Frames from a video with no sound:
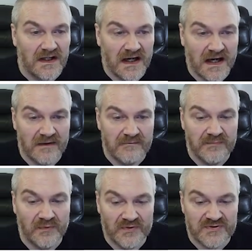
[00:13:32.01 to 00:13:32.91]

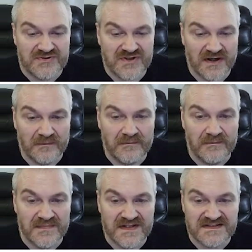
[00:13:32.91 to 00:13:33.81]
but
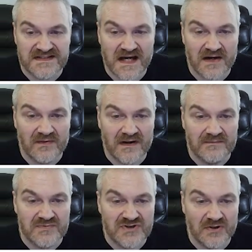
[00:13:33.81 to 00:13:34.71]
this
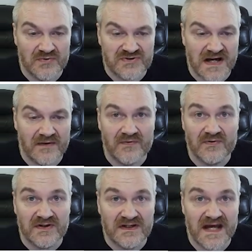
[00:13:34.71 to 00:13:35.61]
diagram shows how
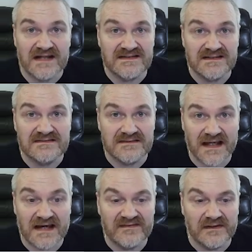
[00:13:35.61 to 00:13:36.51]
they're connected
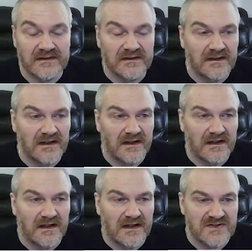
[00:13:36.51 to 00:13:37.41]
together.
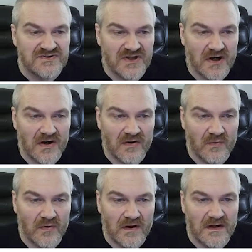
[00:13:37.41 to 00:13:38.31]

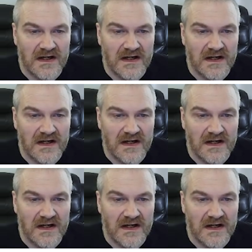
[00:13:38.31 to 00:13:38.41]
So